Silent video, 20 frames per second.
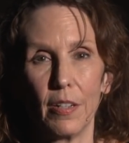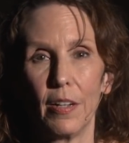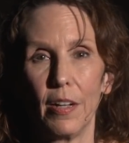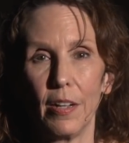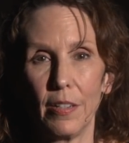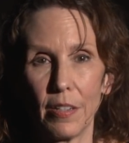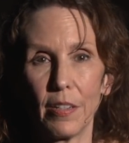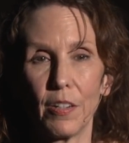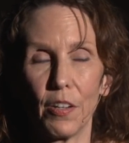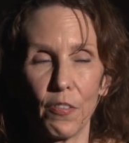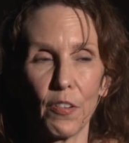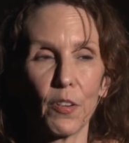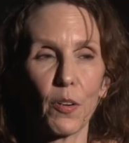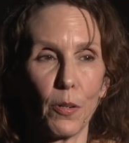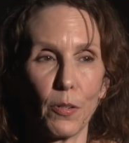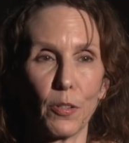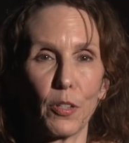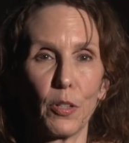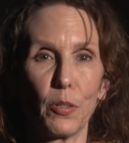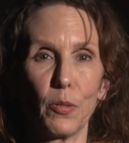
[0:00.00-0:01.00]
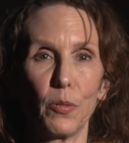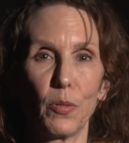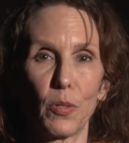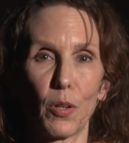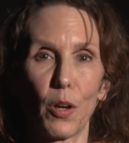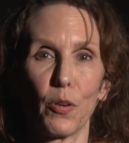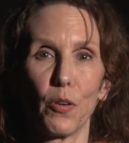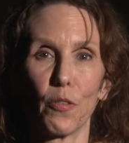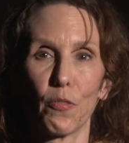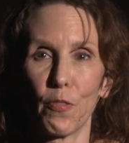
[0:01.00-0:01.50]
It's difficult to lose
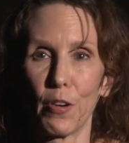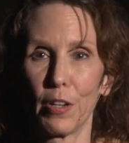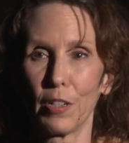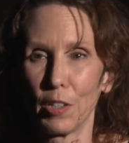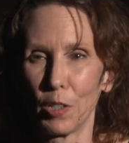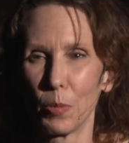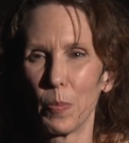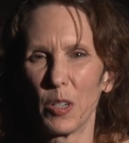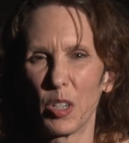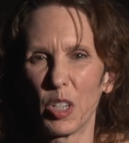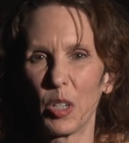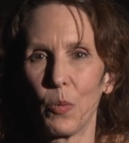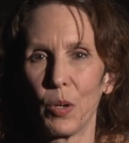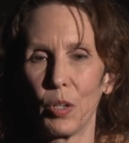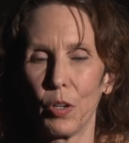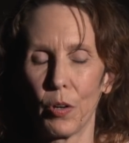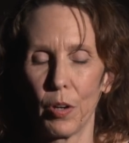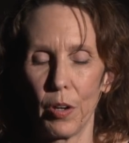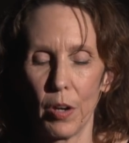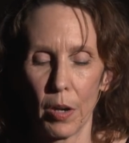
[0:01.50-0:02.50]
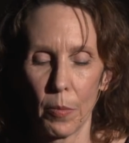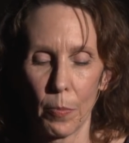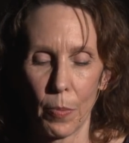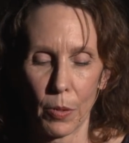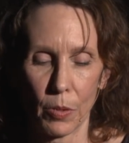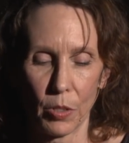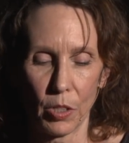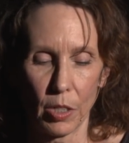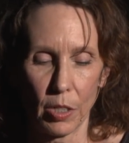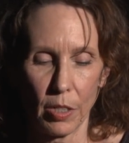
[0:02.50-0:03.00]
all your friends, especially when you're a young
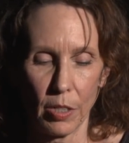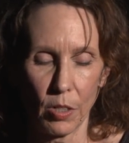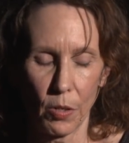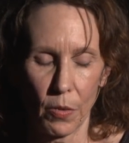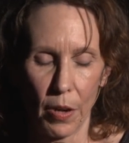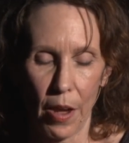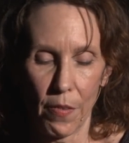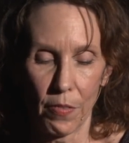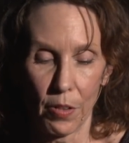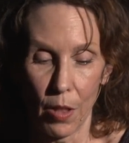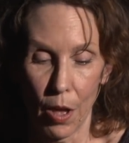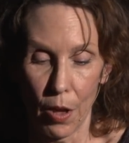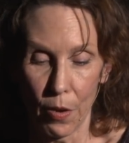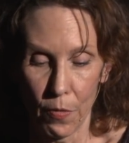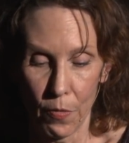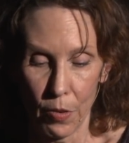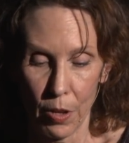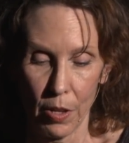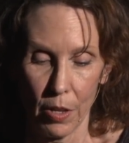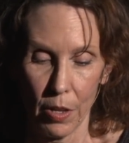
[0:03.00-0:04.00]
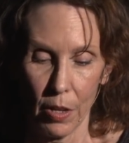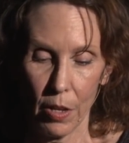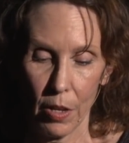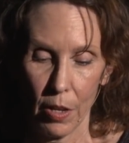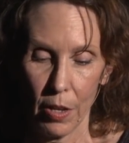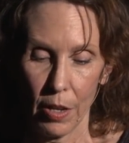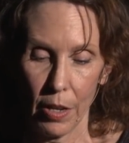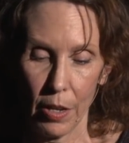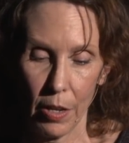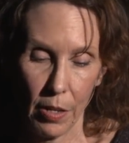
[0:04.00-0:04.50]
person, don't have a lot of
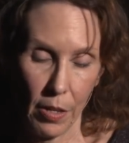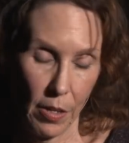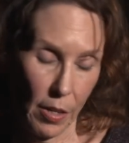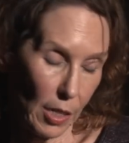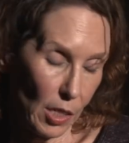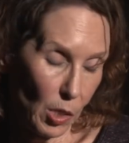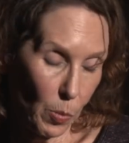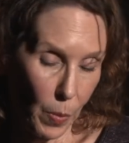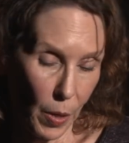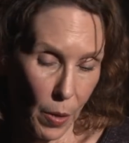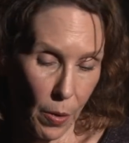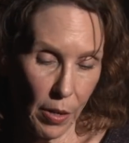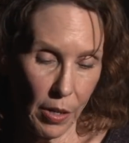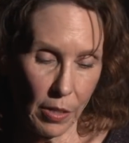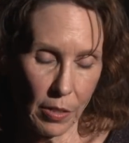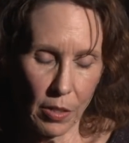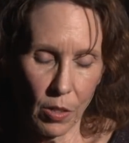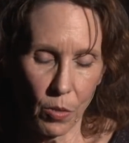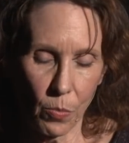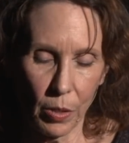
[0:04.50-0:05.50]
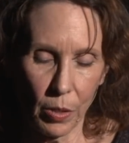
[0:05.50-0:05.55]
experience in